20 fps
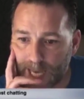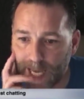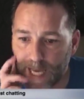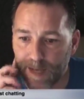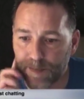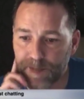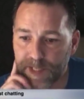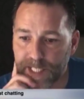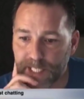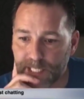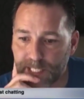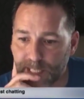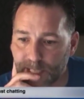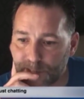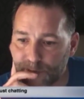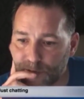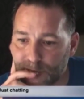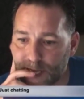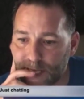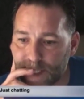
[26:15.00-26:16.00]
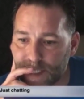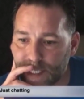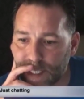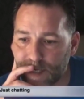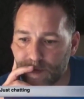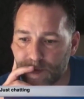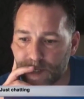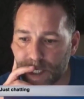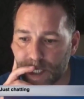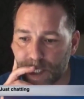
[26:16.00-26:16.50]
Um, Stacey Glenn Rand,
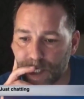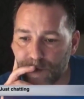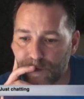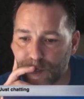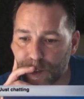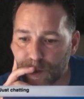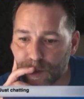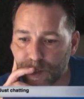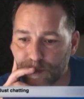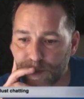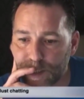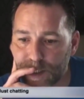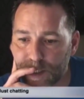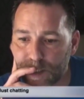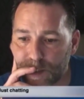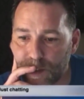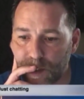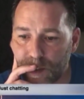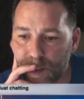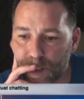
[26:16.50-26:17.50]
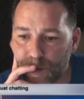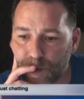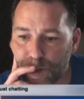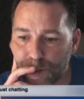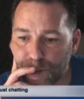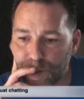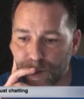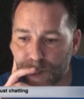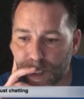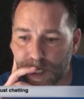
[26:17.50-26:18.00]
um, thank you for all your business knowledge.
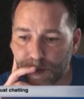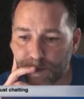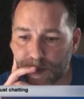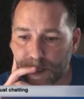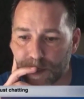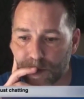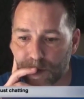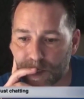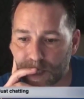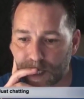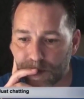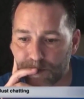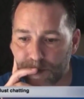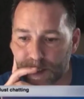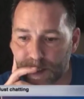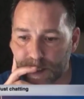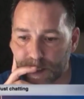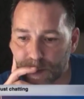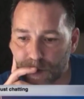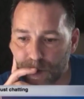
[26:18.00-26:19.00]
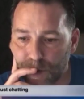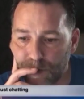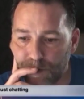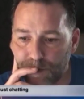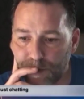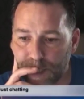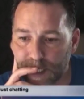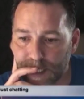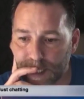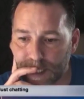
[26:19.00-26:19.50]
Want to get my online business
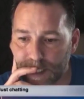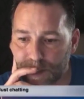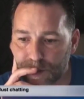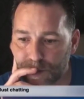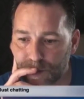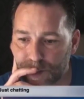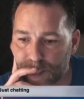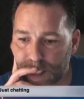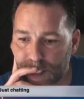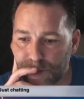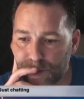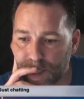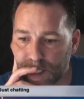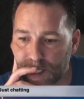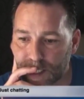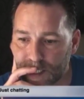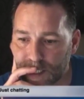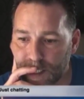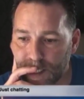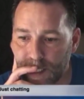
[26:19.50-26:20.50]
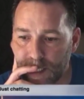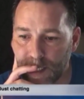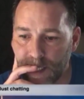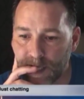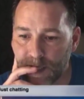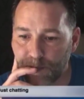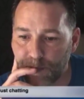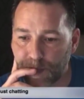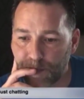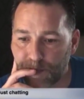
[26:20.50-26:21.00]
going, but I get so sidetracked.
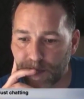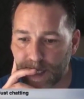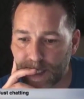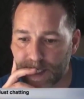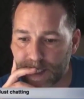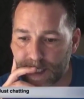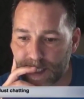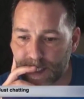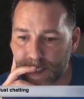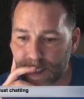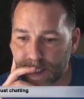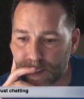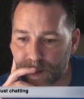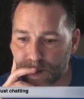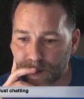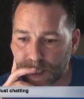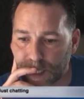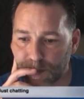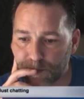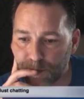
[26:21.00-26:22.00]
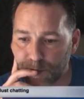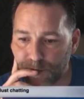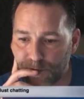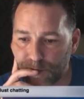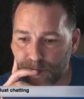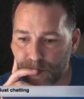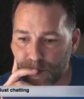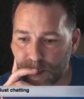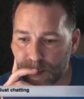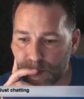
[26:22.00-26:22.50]
Been meditating, so get more
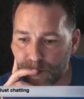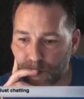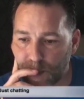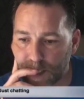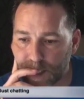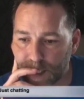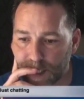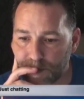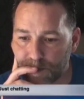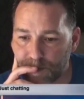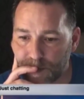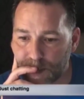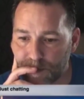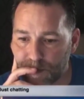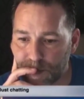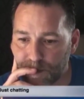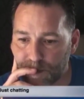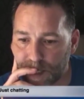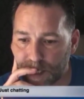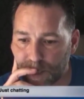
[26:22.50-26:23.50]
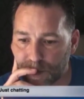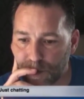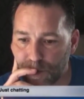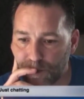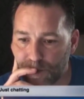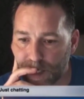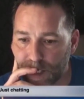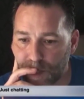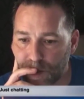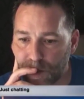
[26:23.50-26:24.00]
focused. YDF member, my
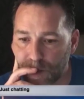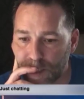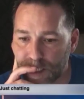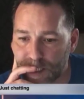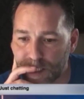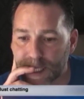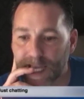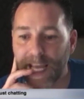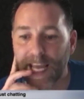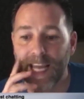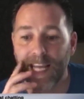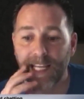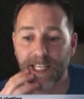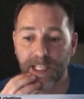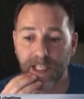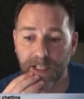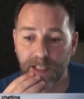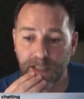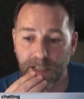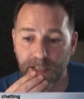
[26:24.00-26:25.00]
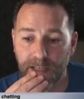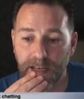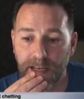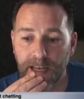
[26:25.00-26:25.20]
goal by August. Excellent.